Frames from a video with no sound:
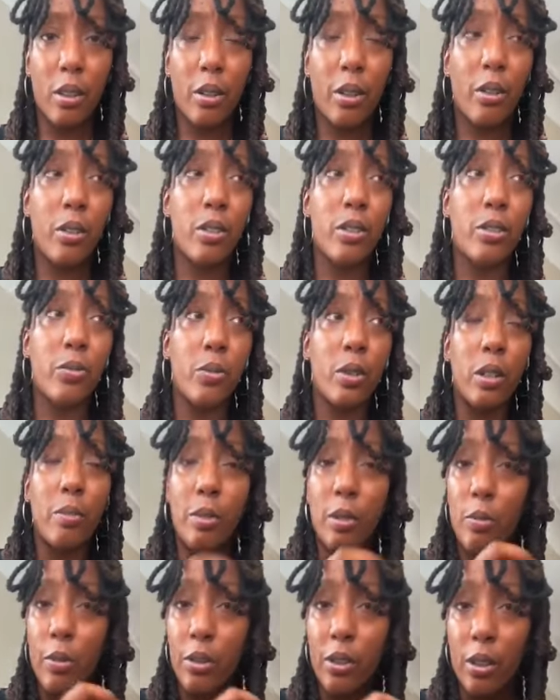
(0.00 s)
Of course, you wanna
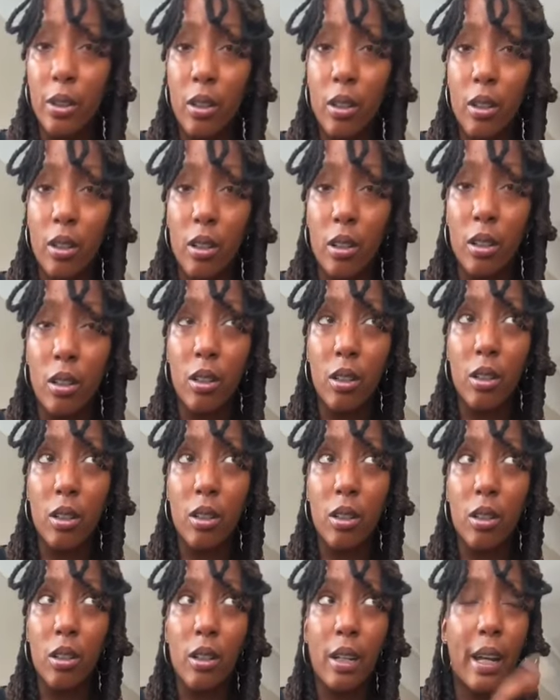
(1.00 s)
be with
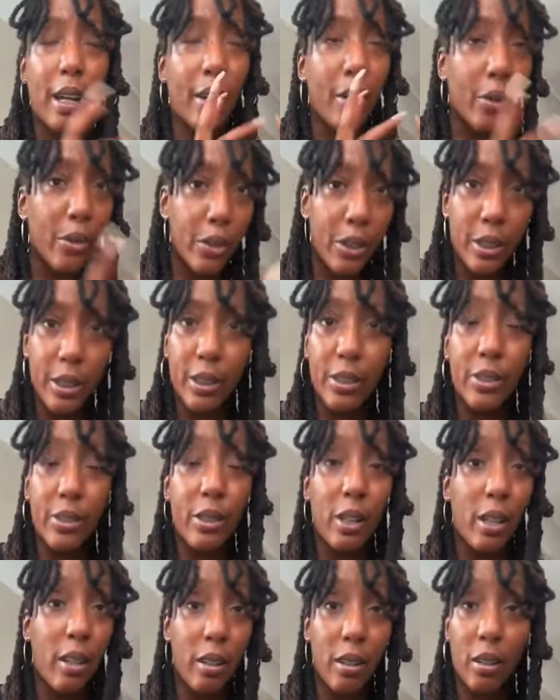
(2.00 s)
a healthy,
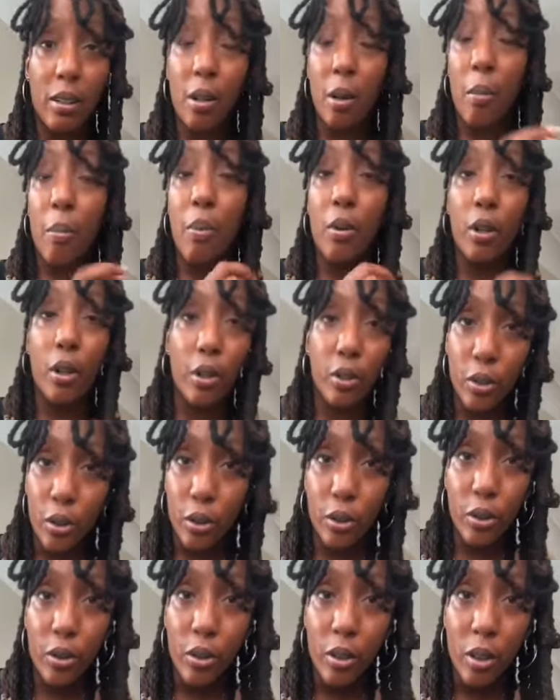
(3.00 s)
sane
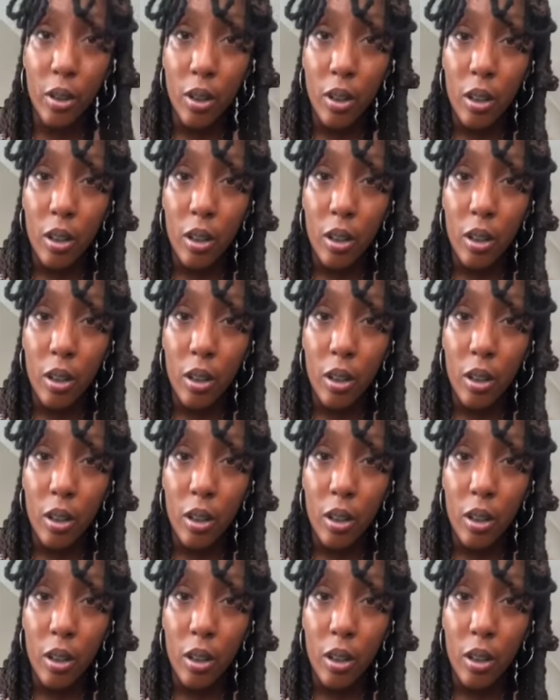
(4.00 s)
partner.